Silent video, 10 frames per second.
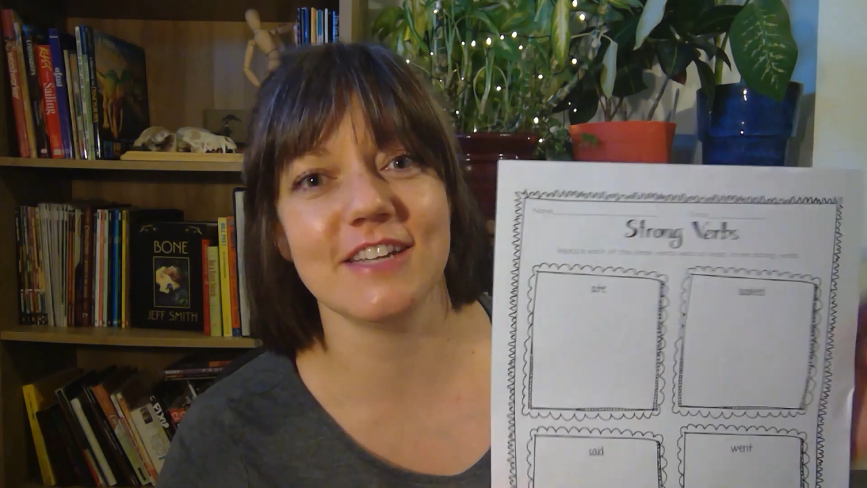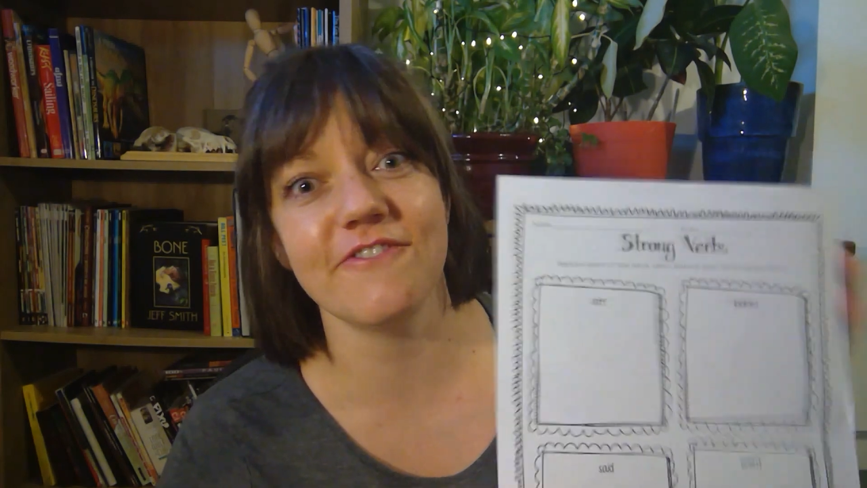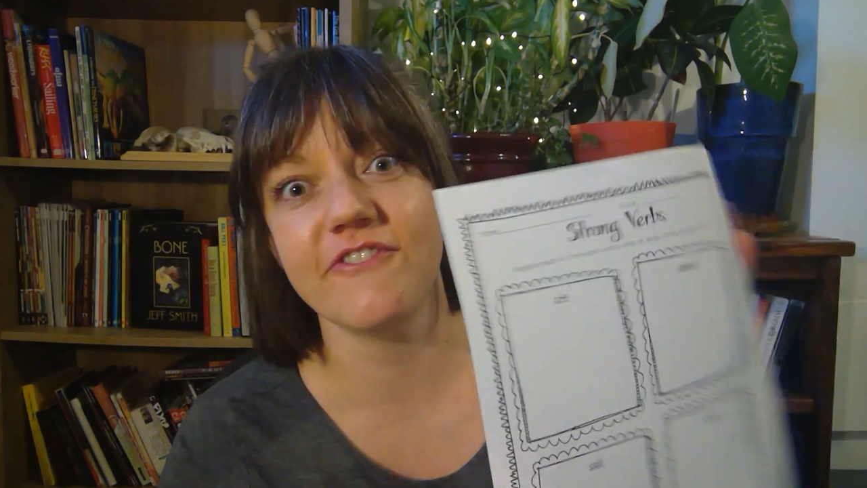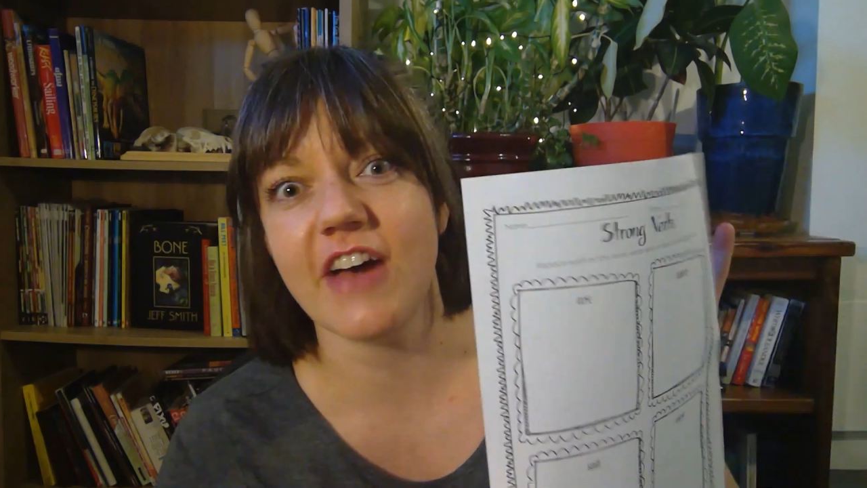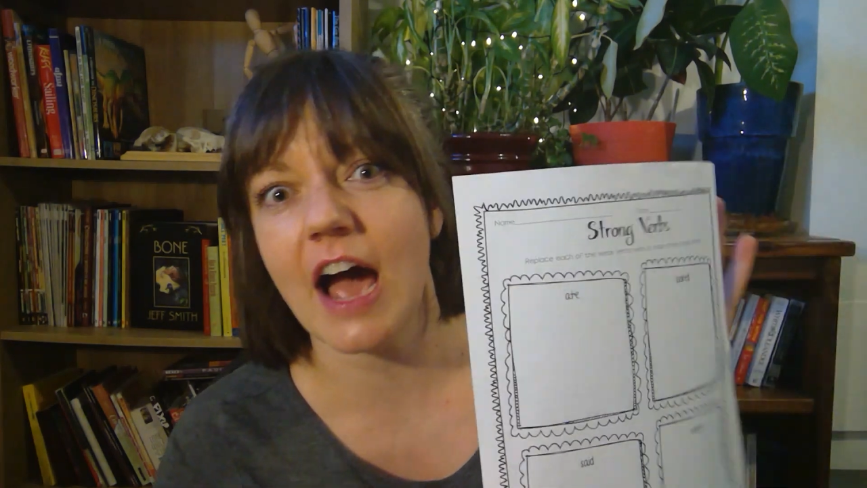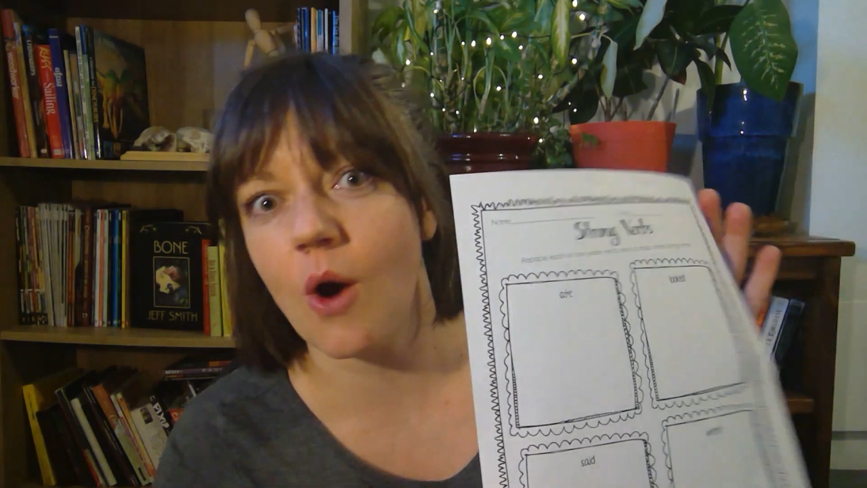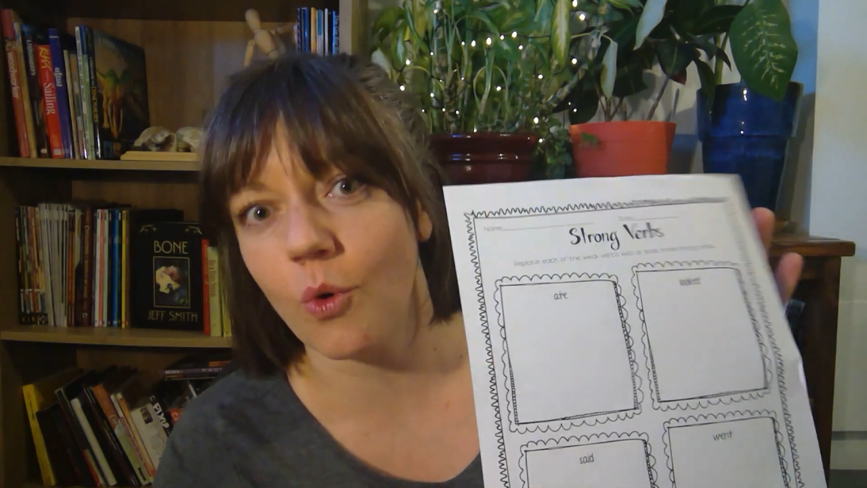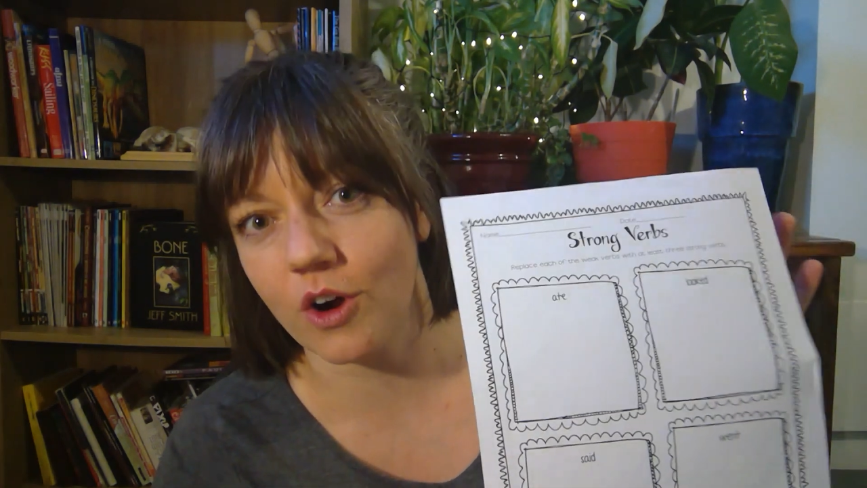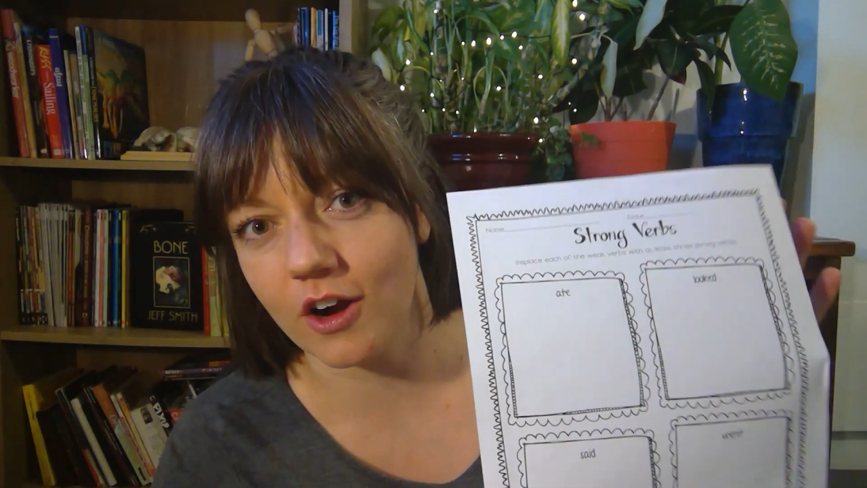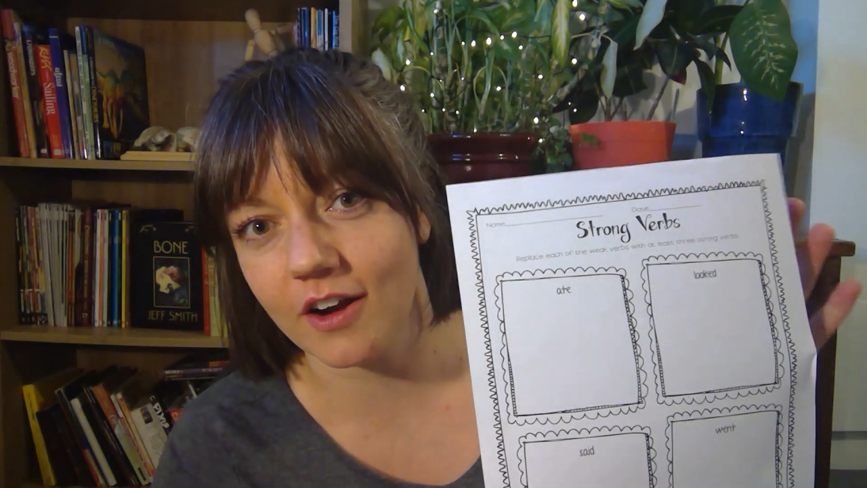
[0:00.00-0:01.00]

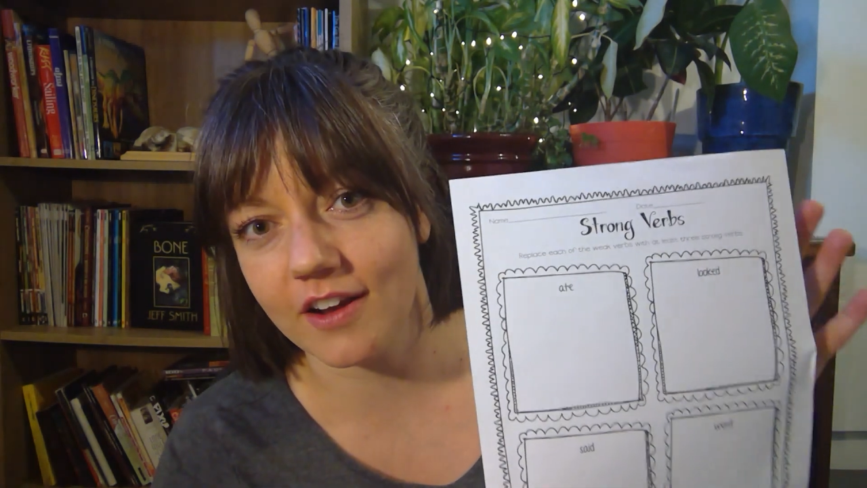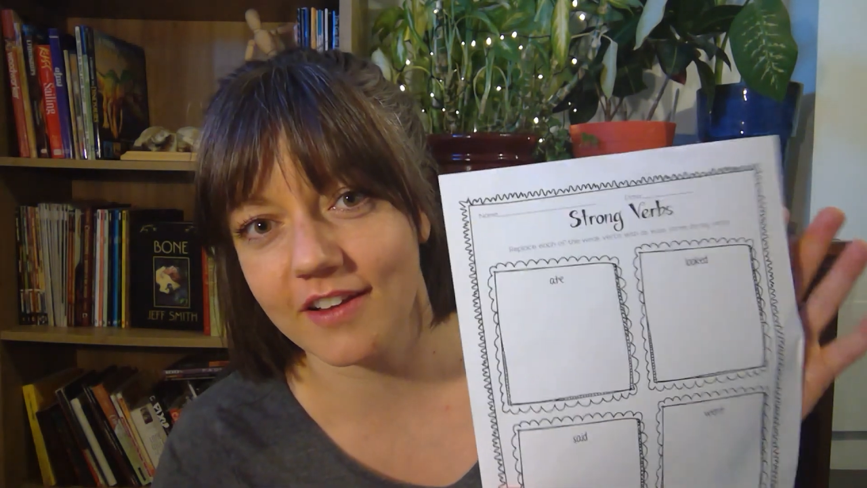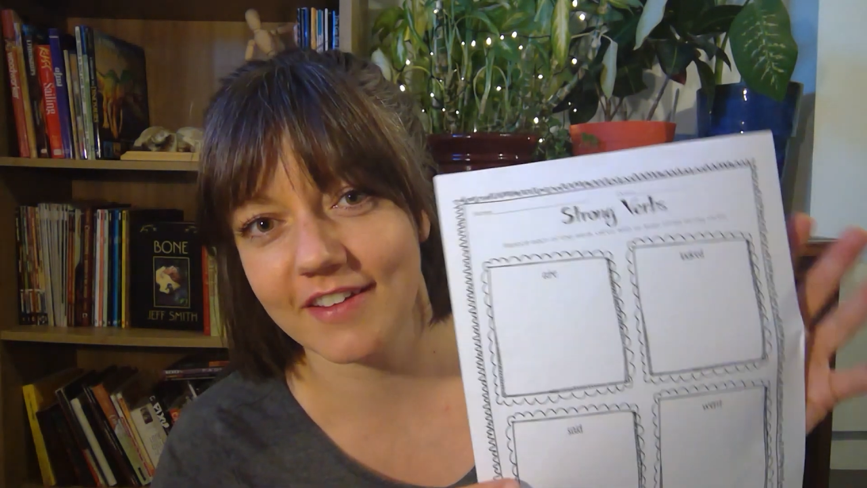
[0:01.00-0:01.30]
devoured.